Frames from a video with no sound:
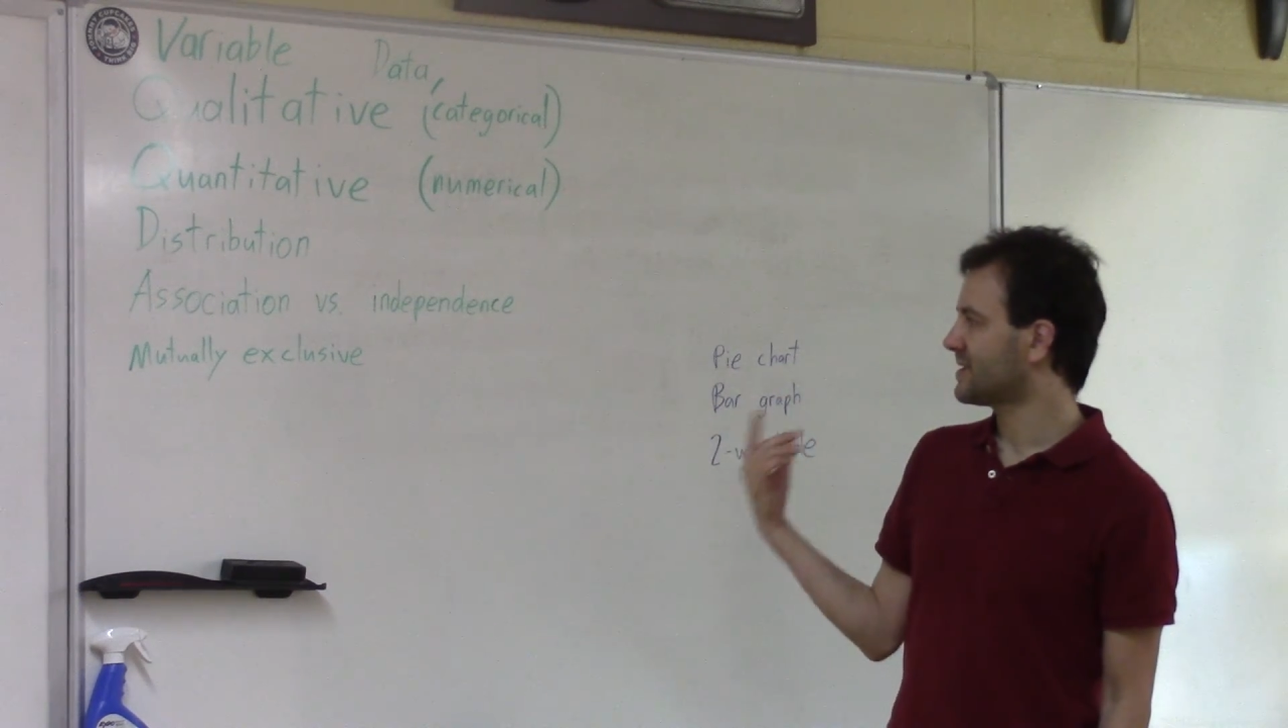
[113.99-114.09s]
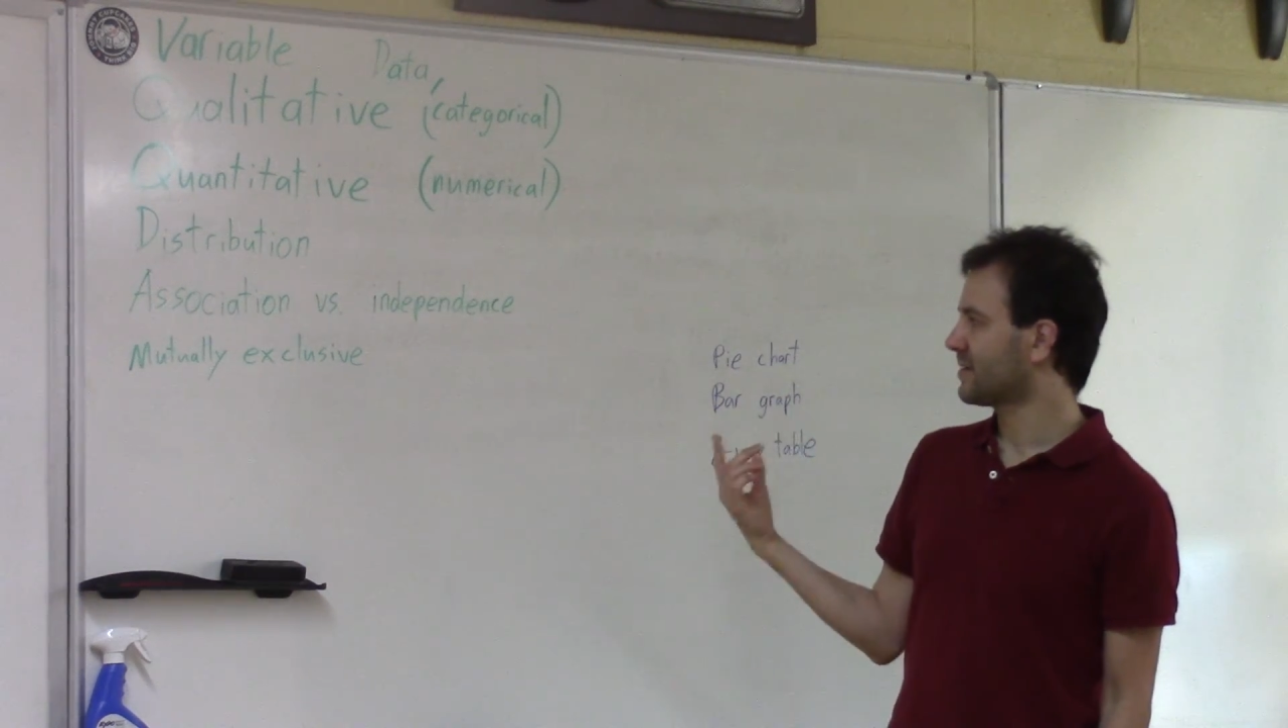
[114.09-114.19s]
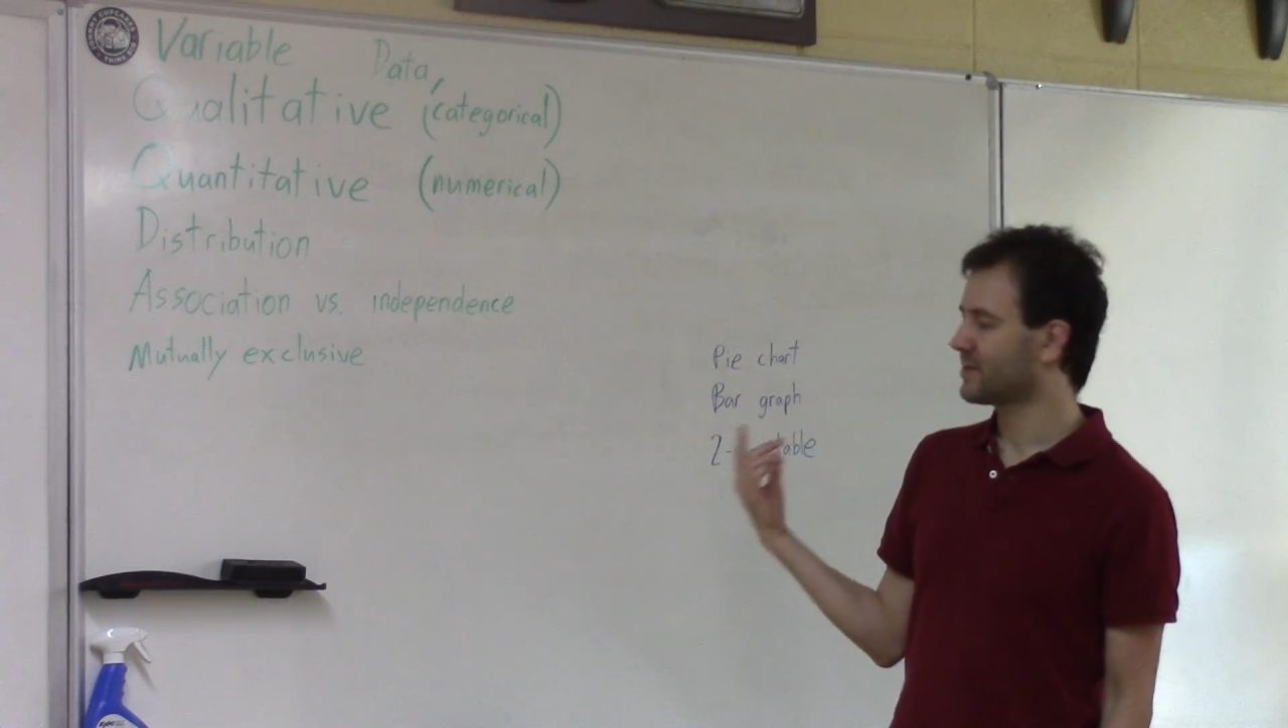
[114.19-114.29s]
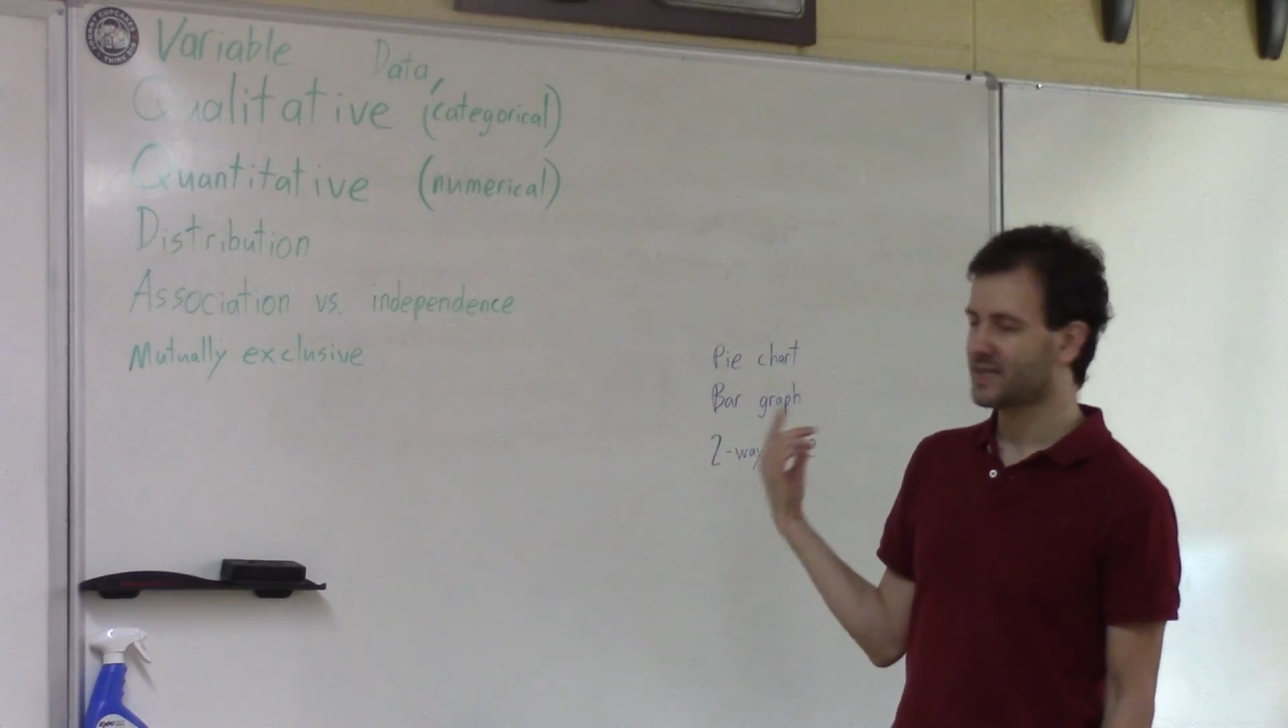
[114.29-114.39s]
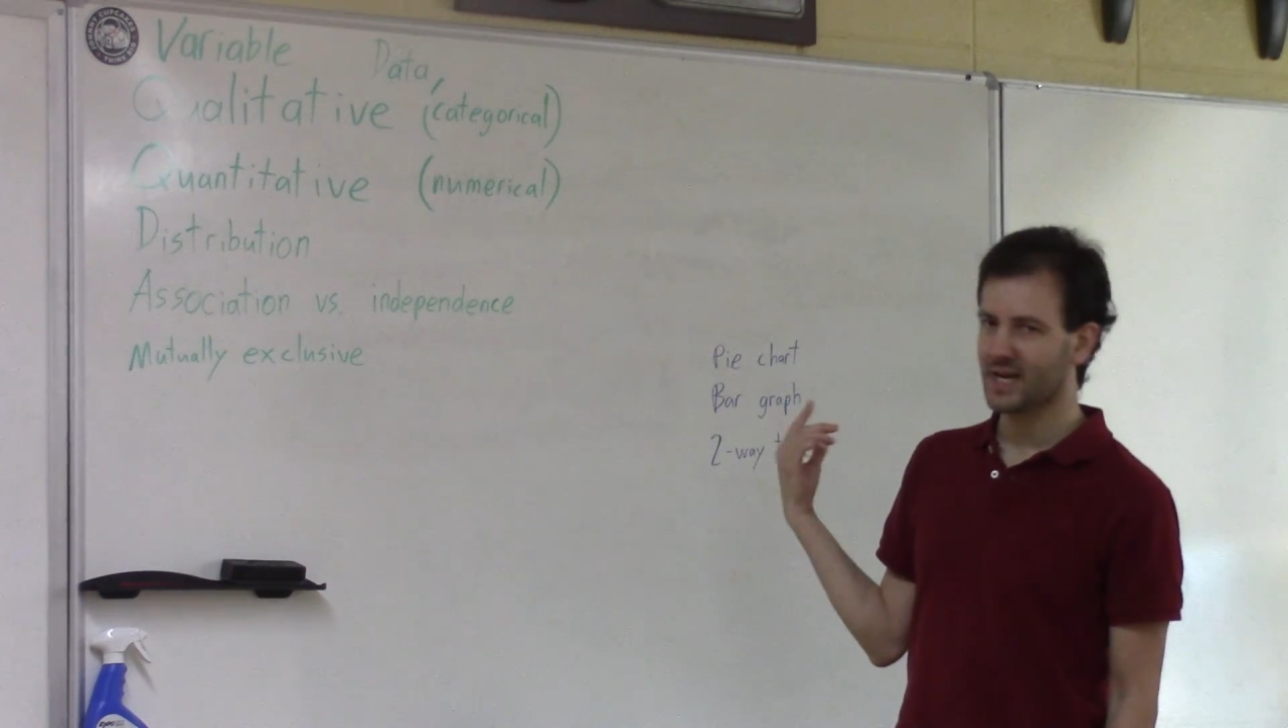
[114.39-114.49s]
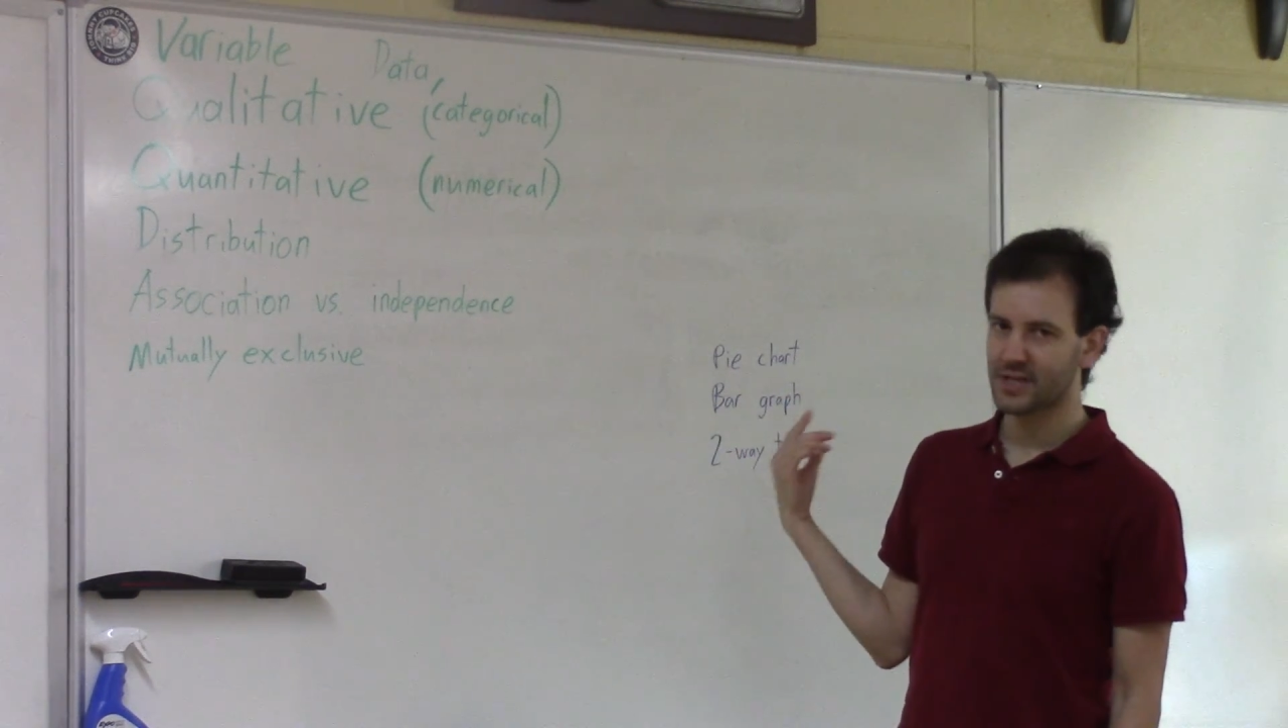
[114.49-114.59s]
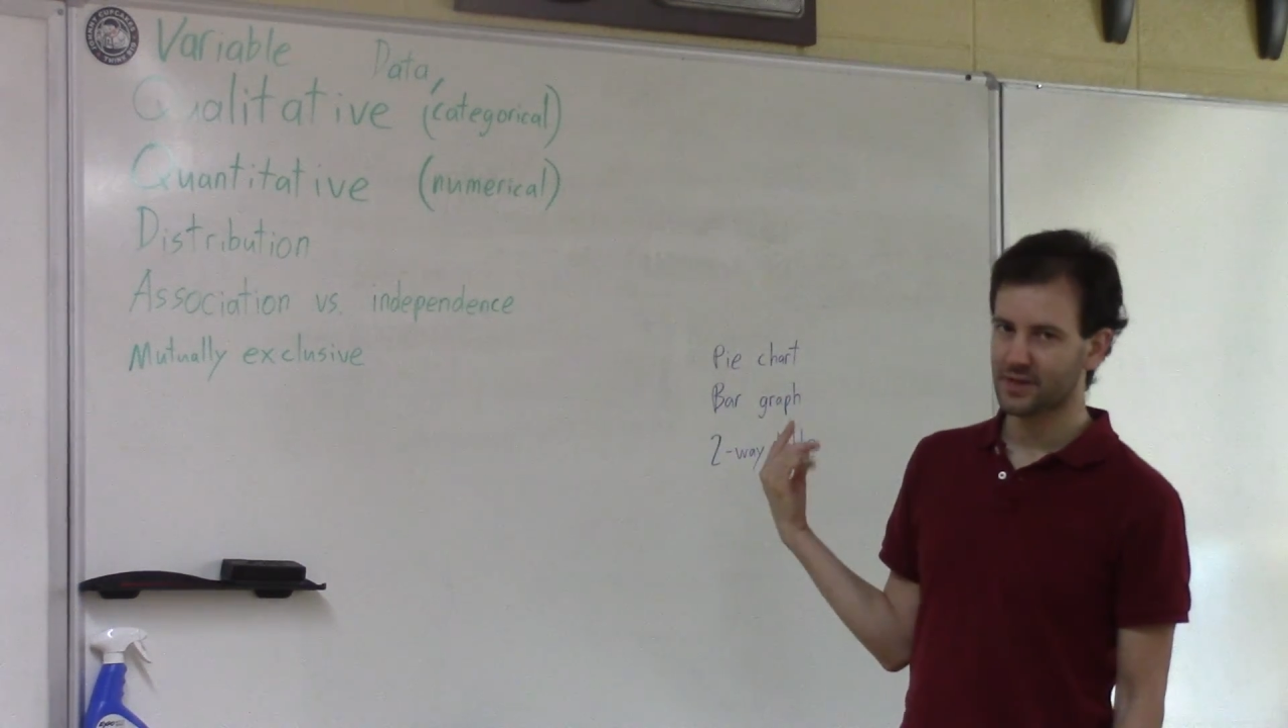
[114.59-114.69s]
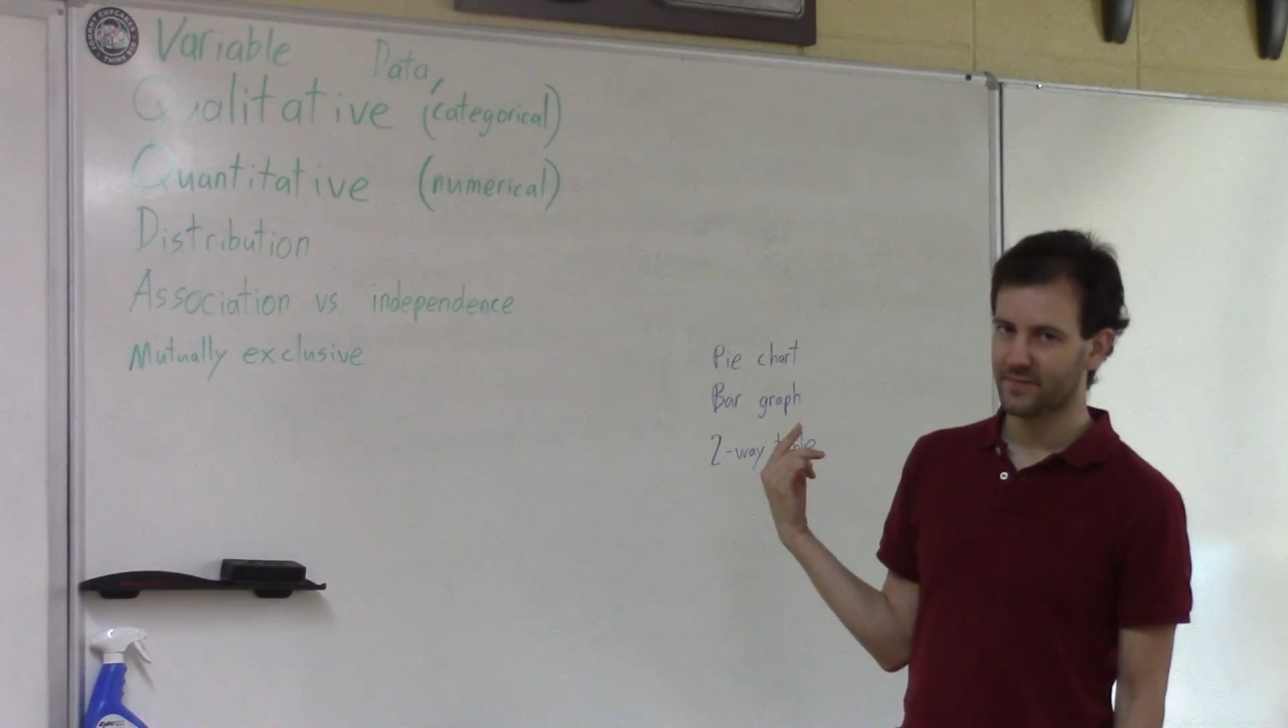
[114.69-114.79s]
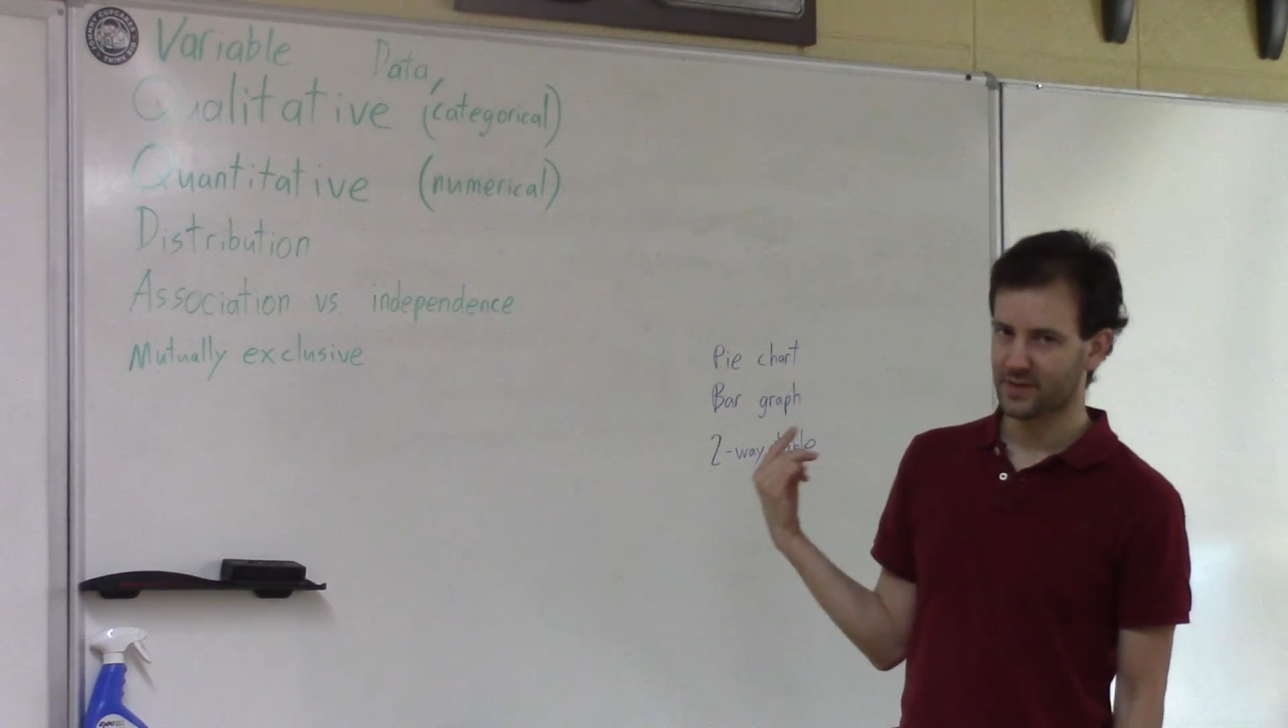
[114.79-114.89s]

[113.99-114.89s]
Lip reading: association